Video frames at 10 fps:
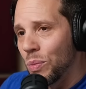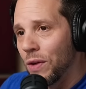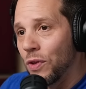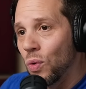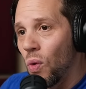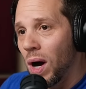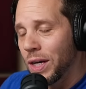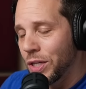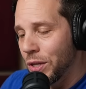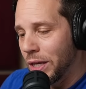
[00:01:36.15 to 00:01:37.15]
But if you
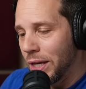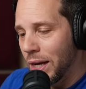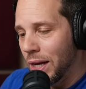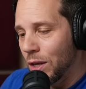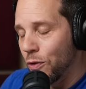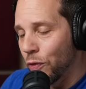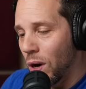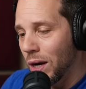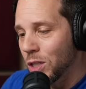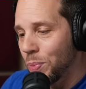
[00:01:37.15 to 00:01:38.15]
watch the uh, the
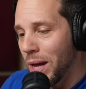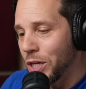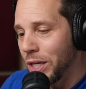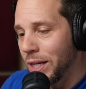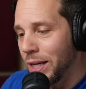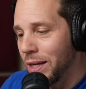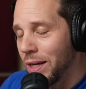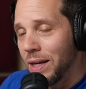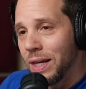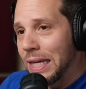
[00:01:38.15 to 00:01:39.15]
frog splash he
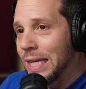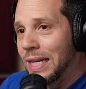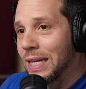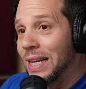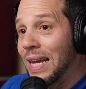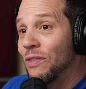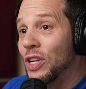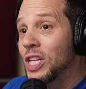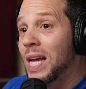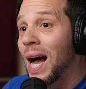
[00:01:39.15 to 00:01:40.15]
did, he didn't
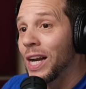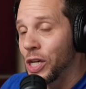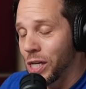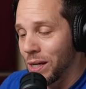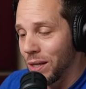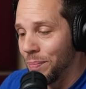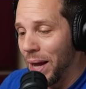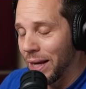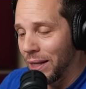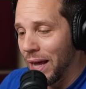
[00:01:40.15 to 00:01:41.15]
even touch the
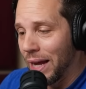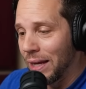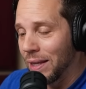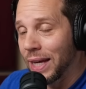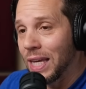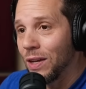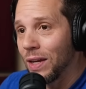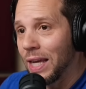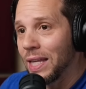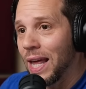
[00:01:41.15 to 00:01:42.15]
bad leg. Like
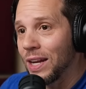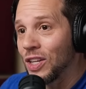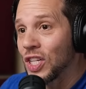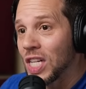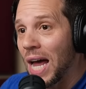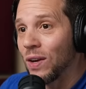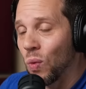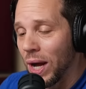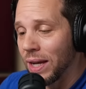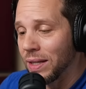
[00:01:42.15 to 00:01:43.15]
he he landed
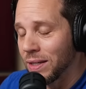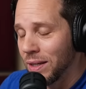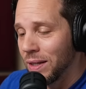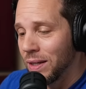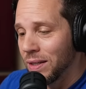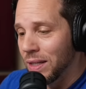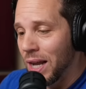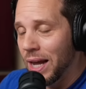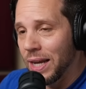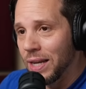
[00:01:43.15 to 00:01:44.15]
sideways
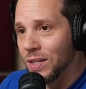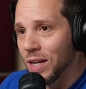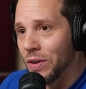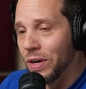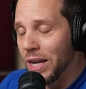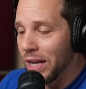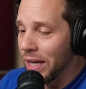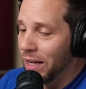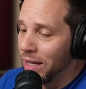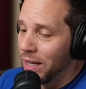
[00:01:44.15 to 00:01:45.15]
to not hit his other
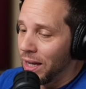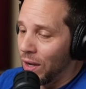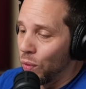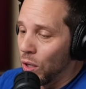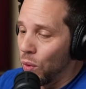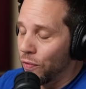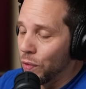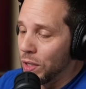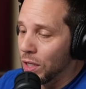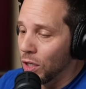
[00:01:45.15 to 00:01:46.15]
knee. And when he
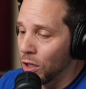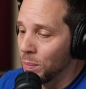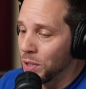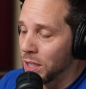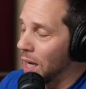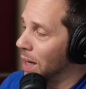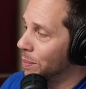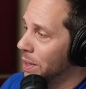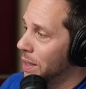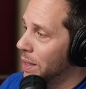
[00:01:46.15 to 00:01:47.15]
went for the curb
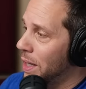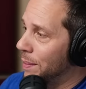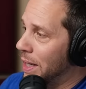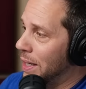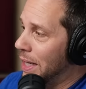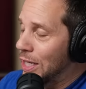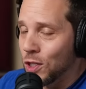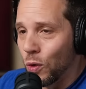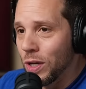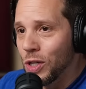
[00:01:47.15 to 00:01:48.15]
stomp, I mean, he
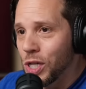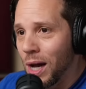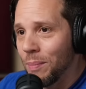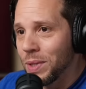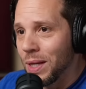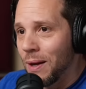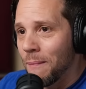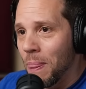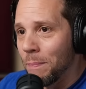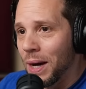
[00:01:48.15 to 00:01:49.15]
sort of jumped,
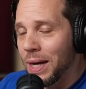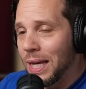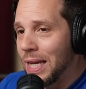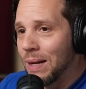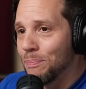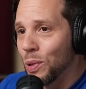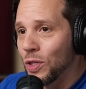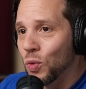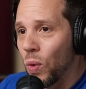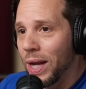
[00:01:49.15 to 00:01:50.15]
but he didn't
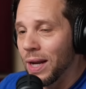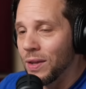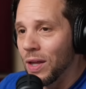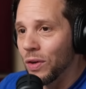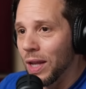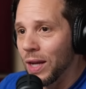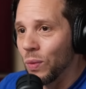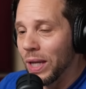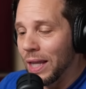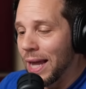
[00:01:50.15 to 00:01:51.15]
put his weight on the other
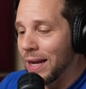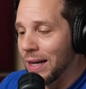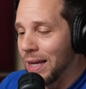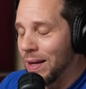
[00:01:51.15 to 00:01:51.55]
leg when he landed.